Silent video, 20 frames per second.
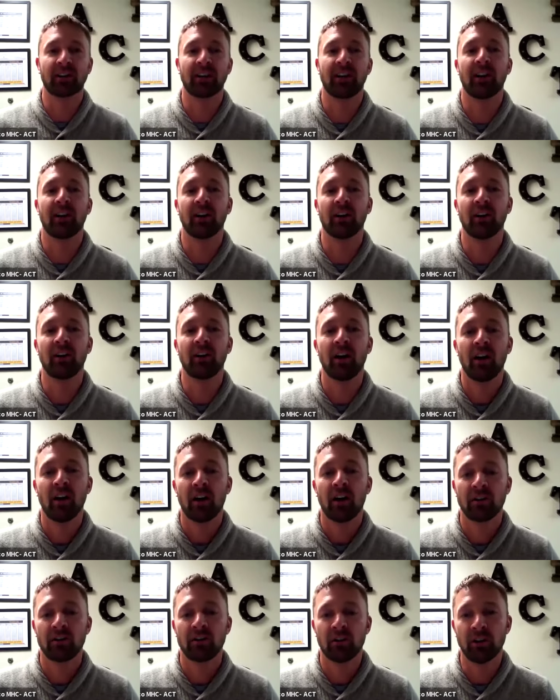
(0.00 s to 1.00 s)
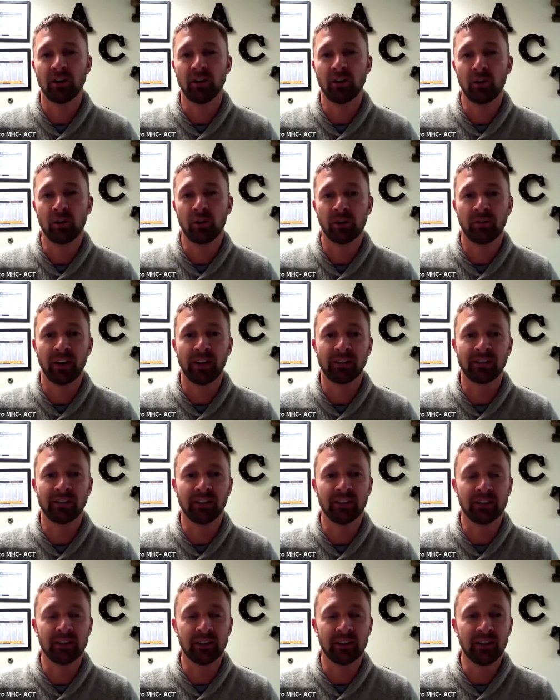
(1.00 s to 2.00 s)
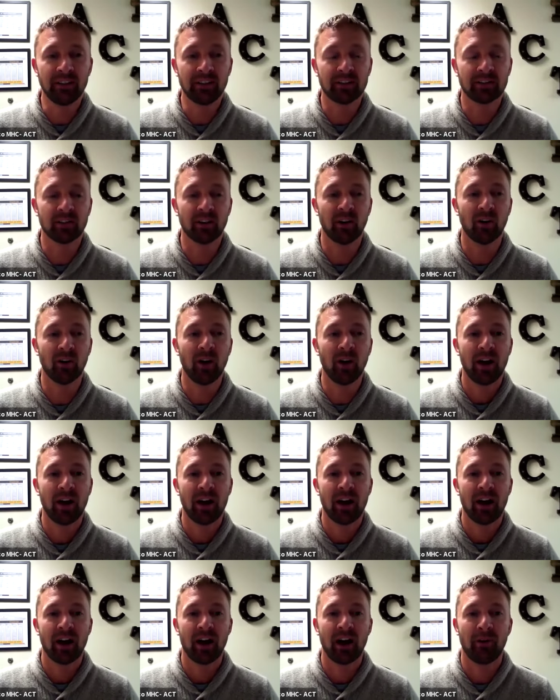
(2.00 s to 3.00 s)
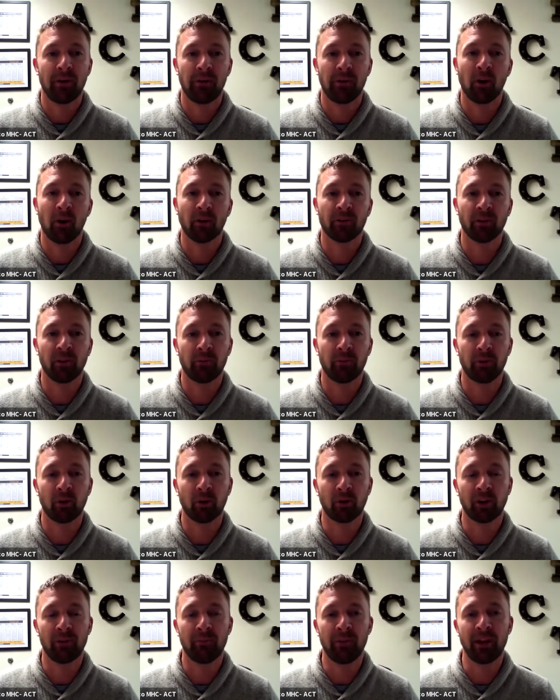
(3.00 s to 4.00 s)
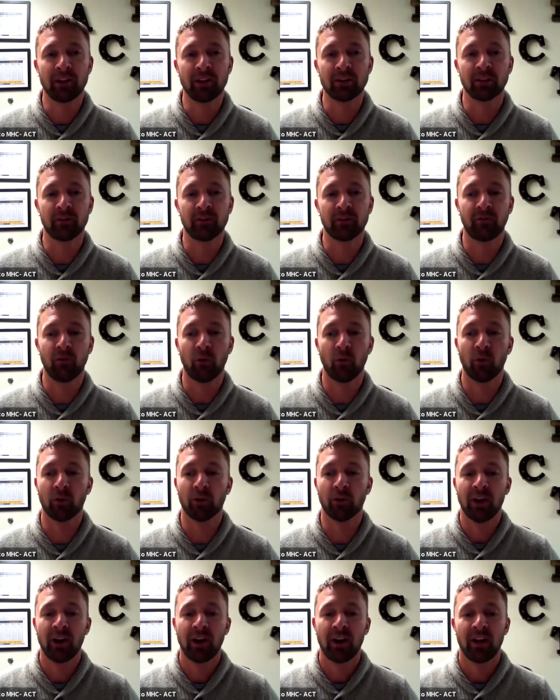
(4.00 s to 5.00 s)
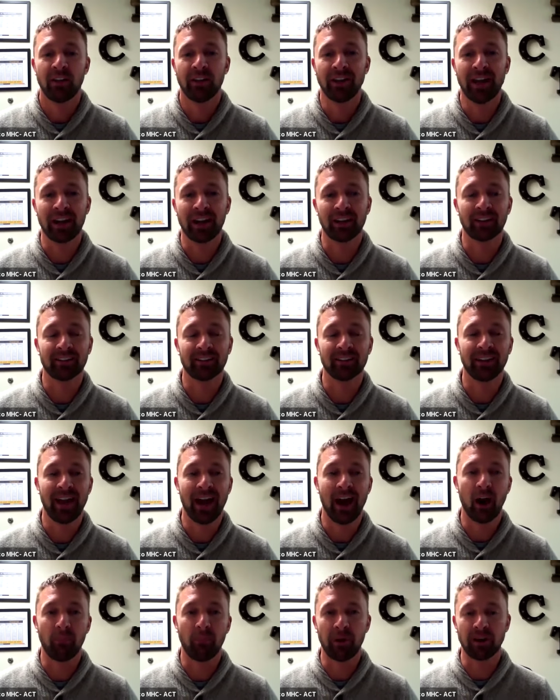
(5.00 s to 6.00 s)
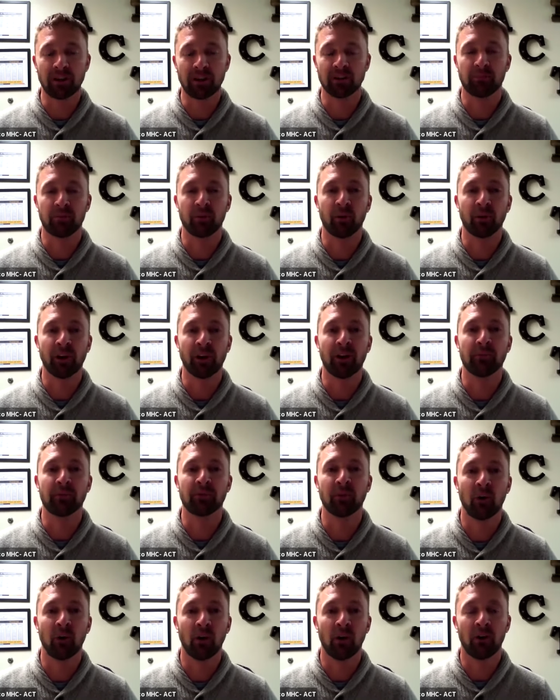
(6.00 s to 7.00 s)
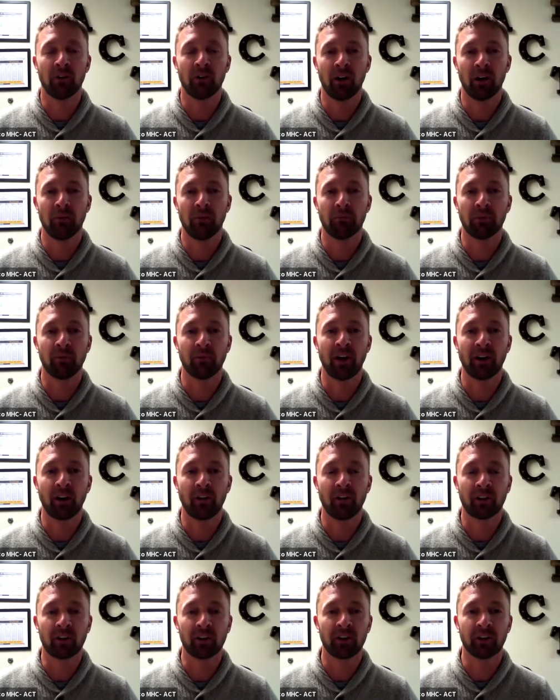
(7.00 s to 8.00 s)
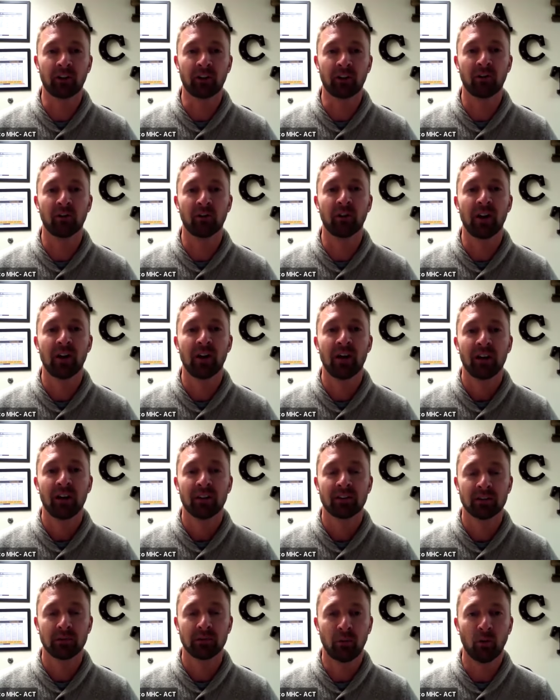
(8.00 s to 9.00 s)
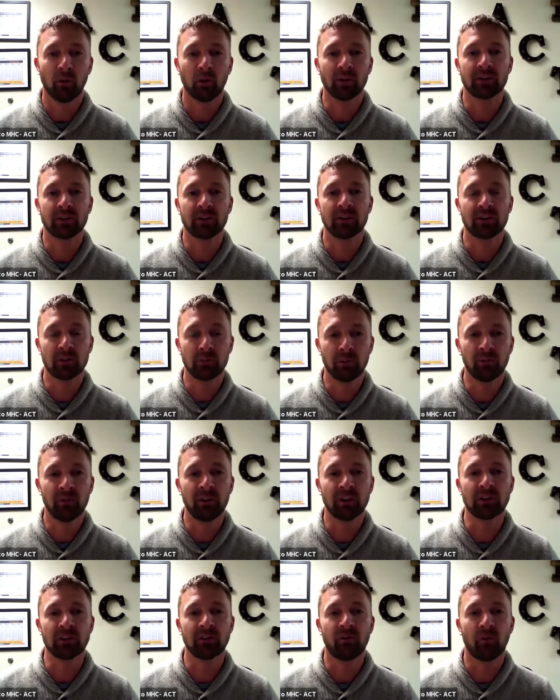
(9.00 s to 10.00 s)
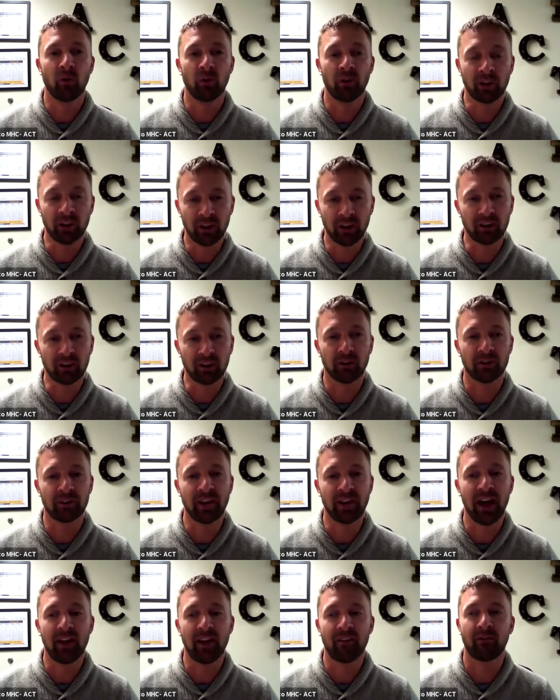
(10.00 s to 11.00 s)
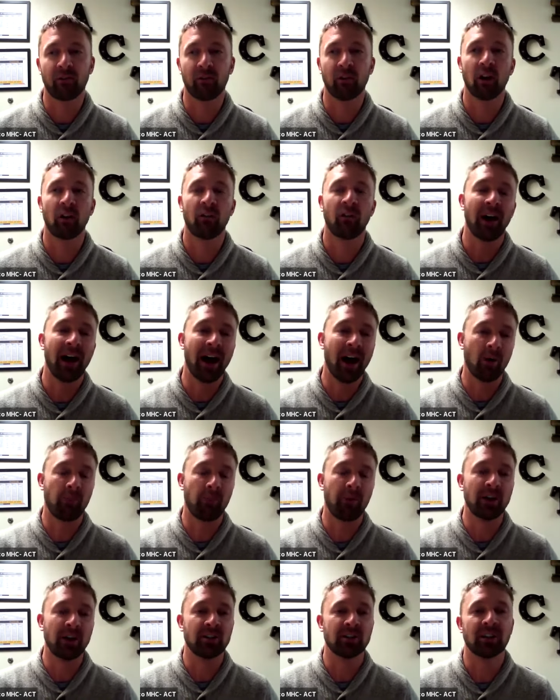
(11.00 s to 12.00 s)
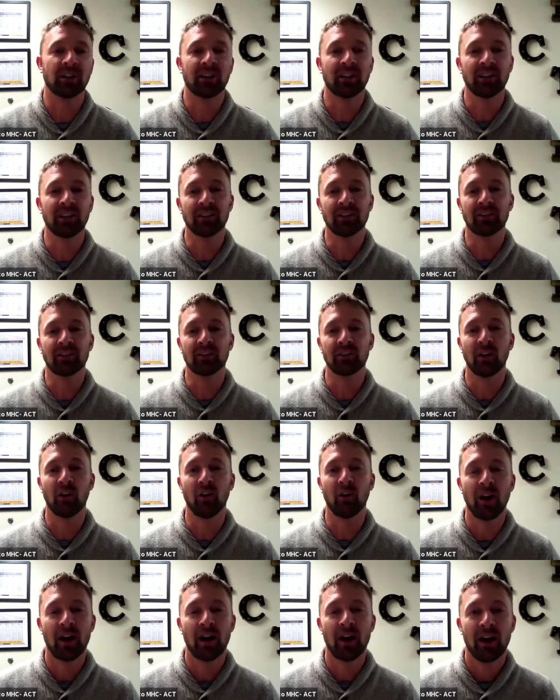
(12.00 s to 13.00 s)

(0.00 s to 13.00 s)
care to the youth of ACT. So um, I'm also the program manager for the adolescent outpatient program. So uh, provide all the clinical supports and supervision for the clinical staff for all of our outpatient kids. So